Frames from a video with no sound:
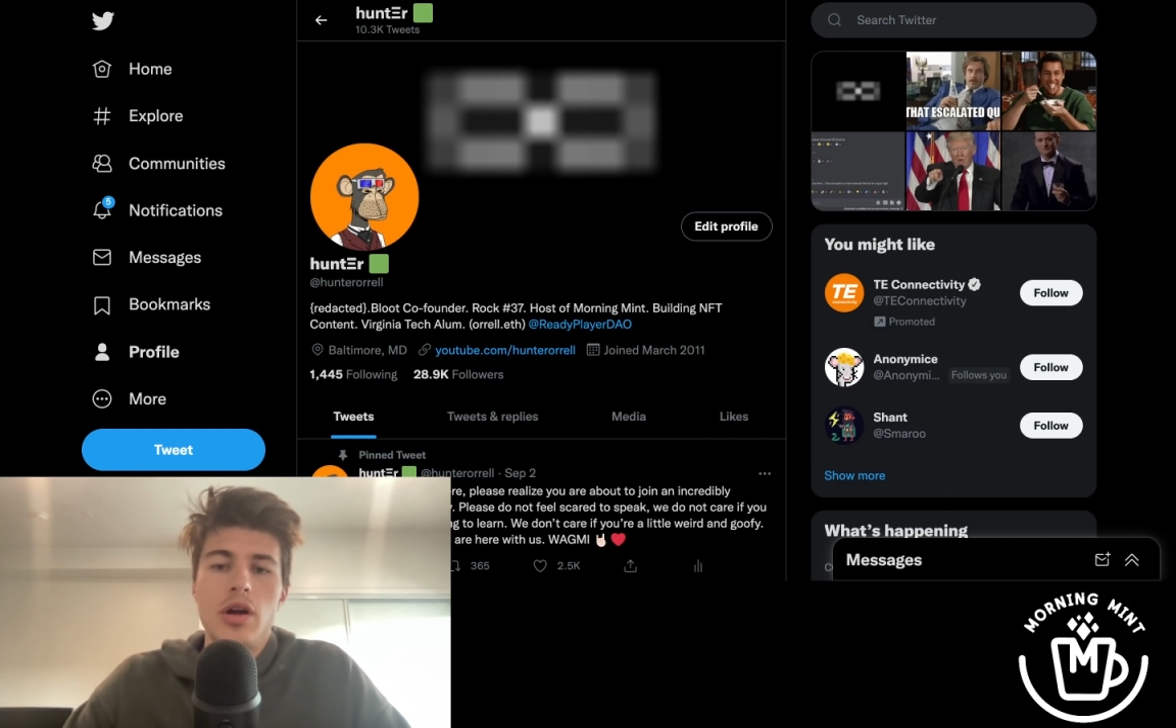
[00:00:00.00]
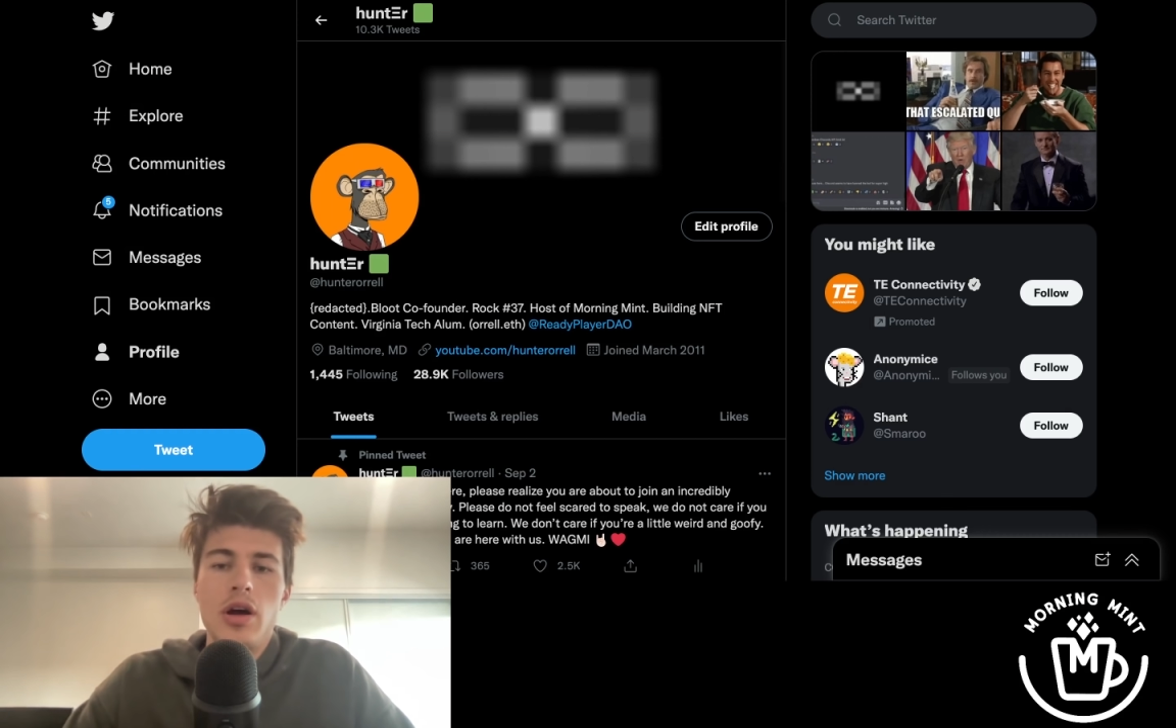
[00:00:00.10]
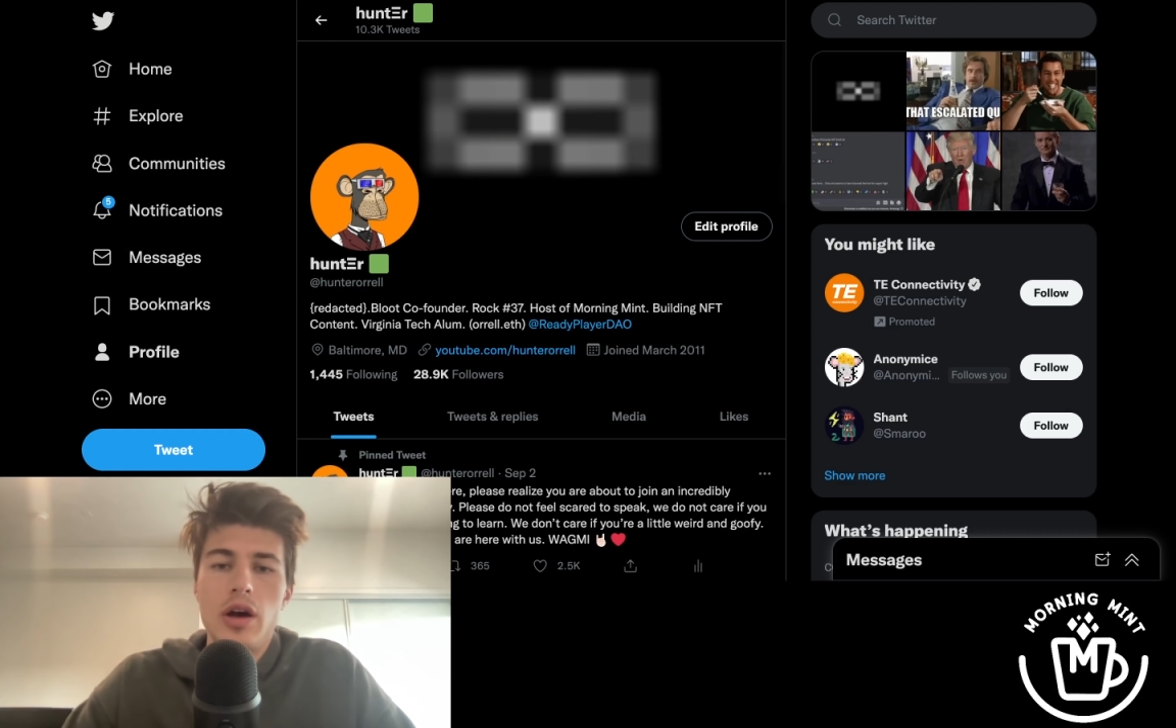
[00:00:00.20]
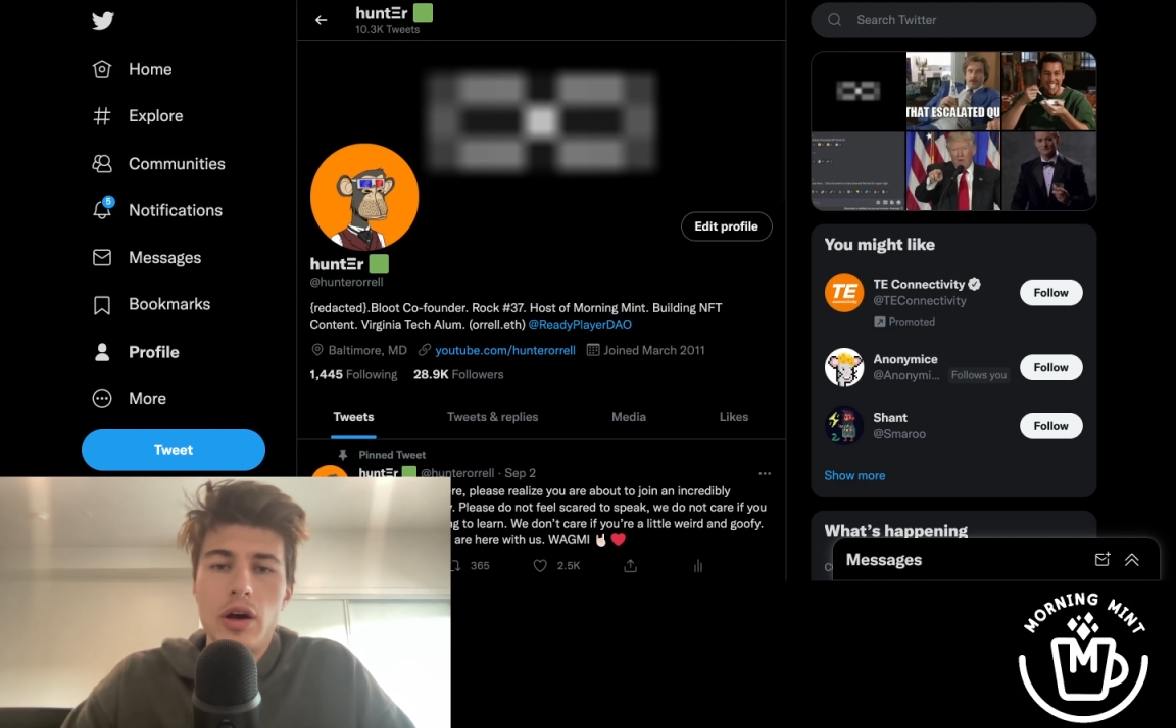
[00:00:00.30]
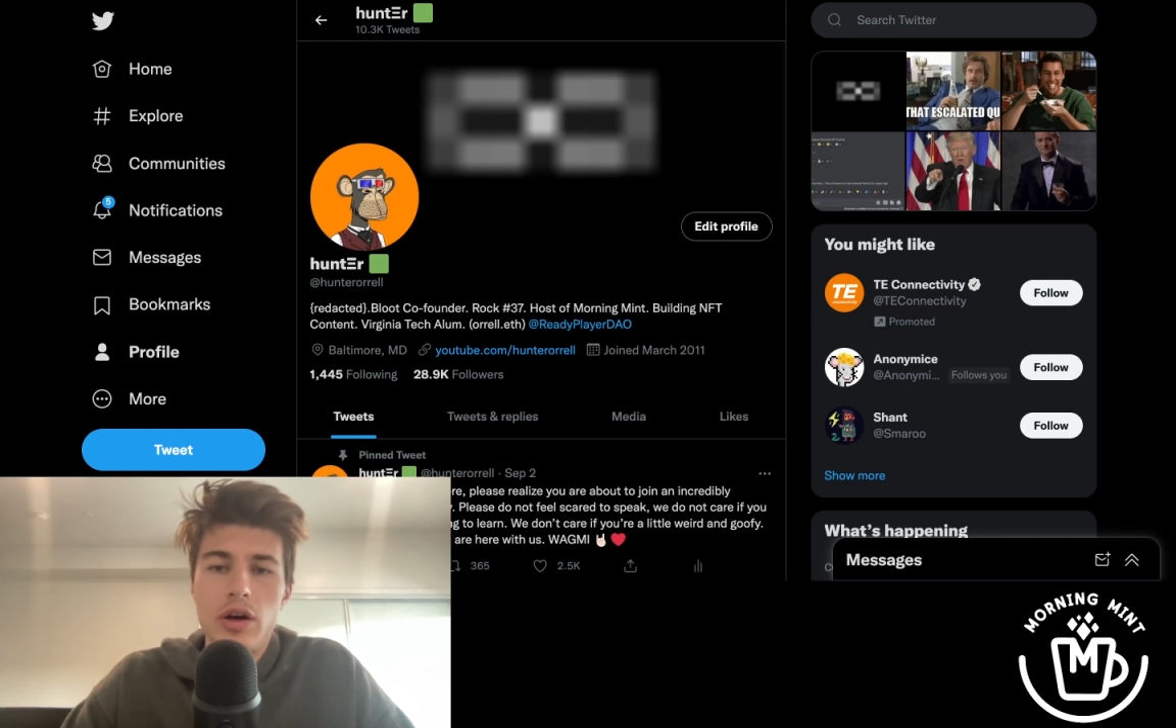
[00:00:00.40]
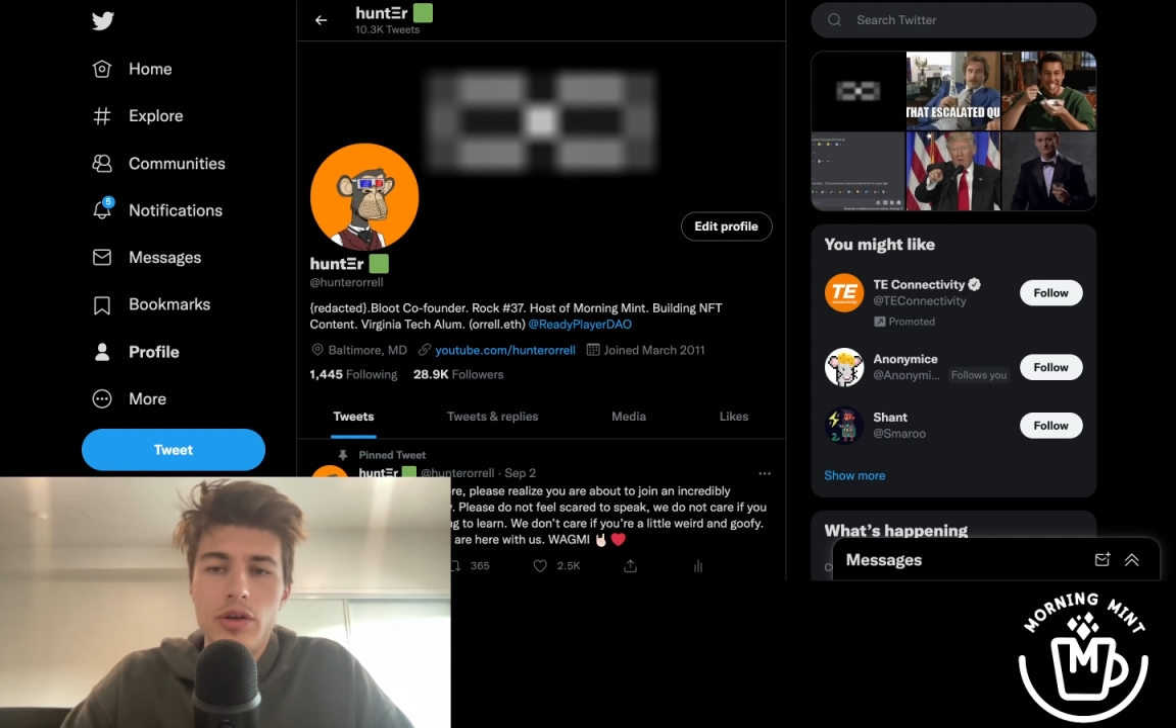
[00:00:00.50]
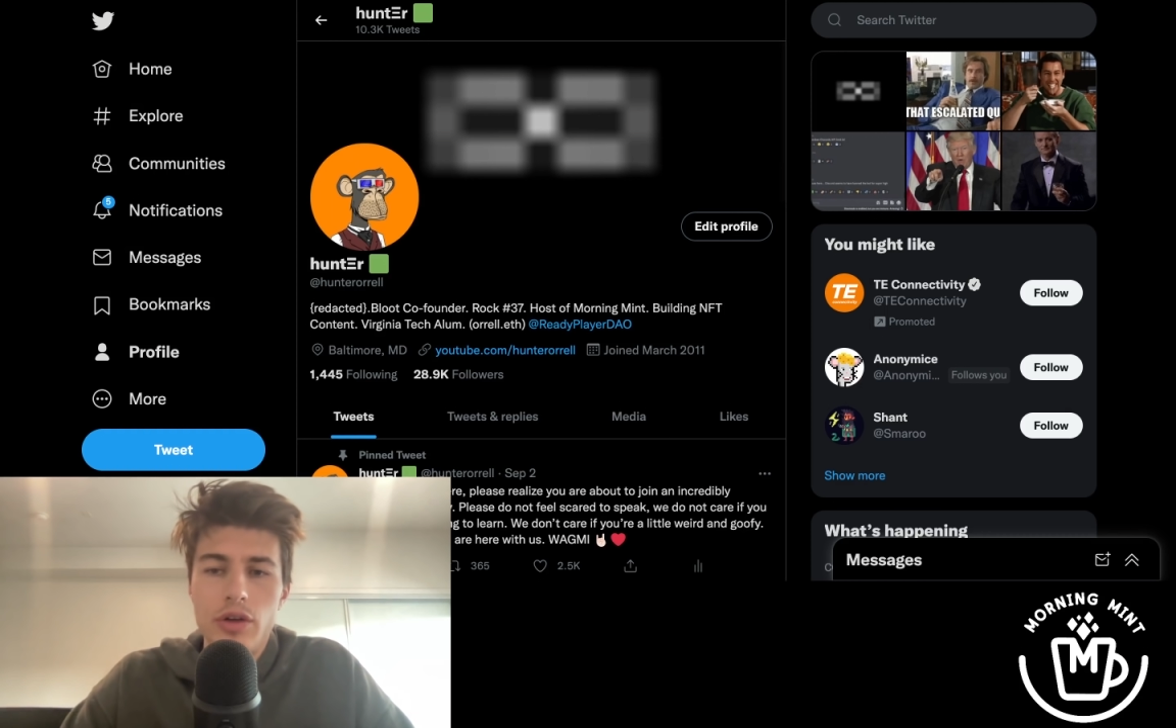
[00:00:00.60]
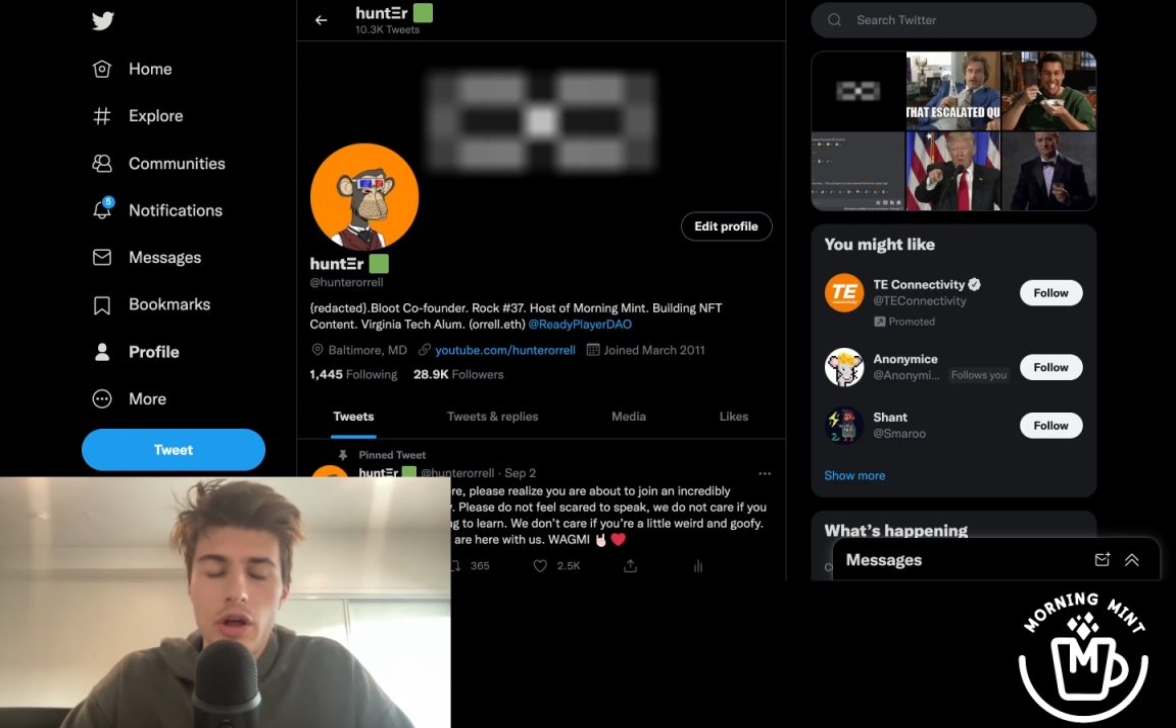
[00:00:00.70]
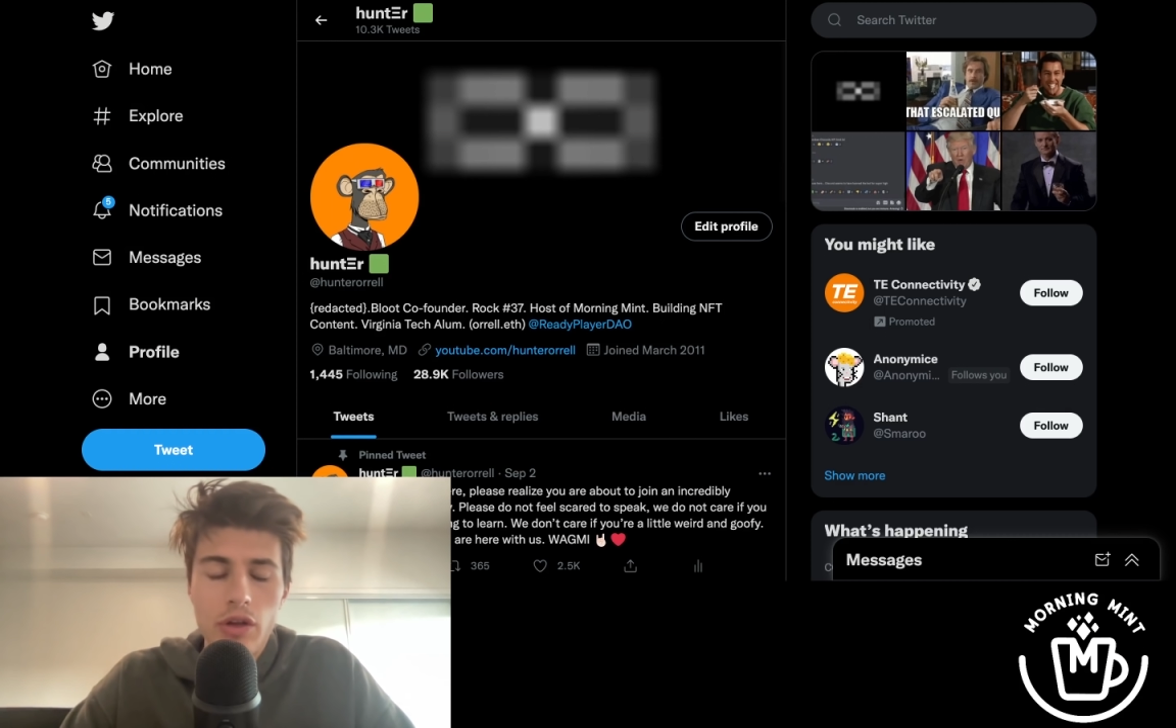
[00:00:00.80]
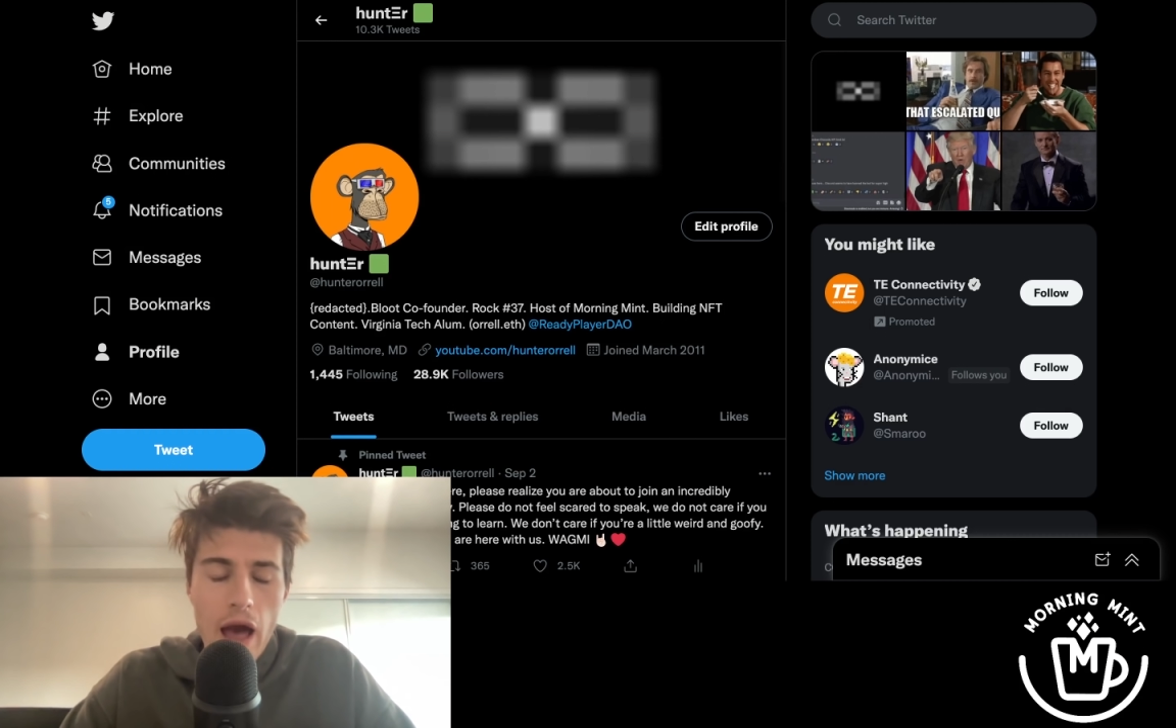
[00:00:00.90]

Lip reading: an